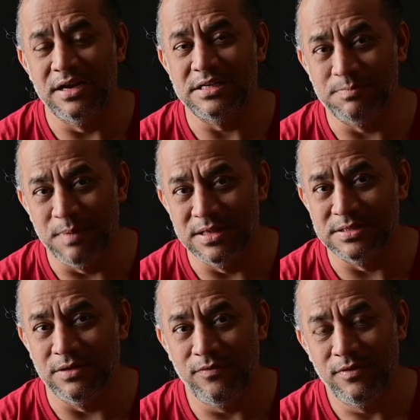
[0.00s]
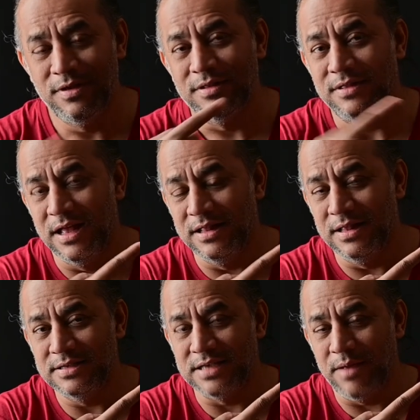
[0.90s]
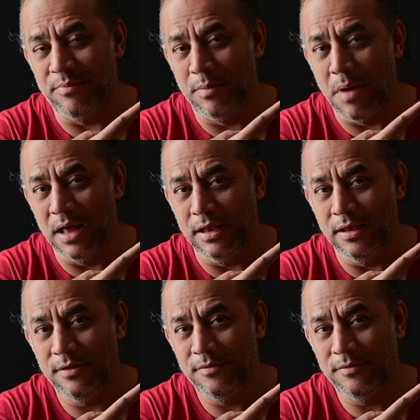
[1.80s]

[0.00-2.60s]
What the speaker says: expensive than this camera body.